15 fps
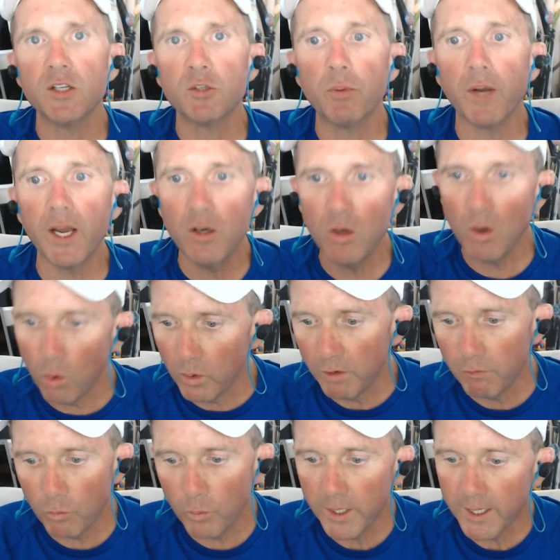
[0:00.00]
But I know if
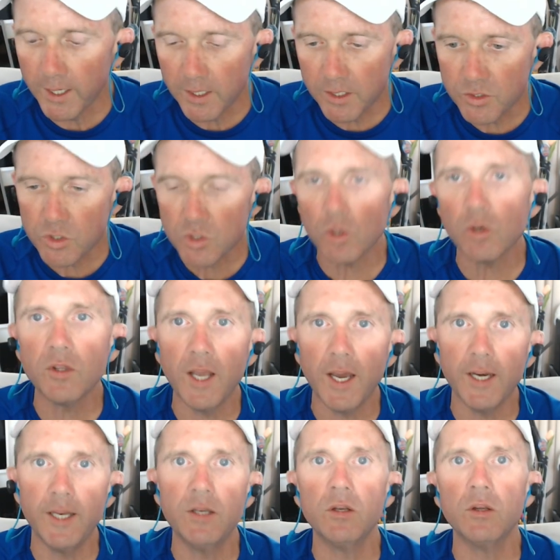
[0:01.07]
we can insert that
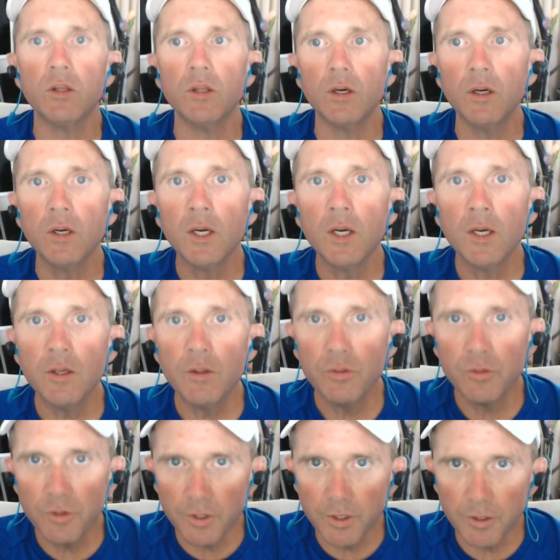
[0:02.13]
into the
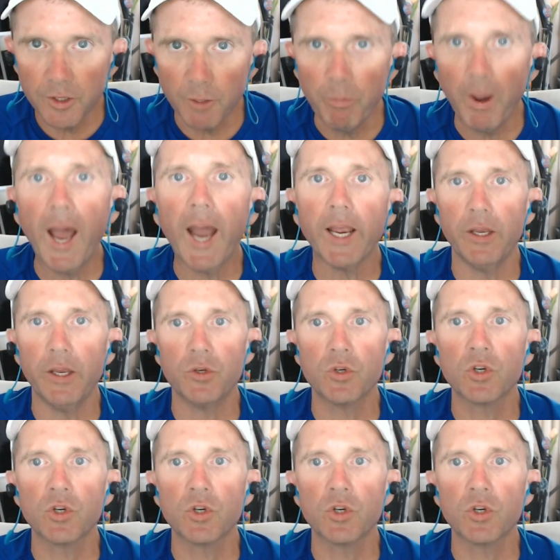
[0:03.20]
package,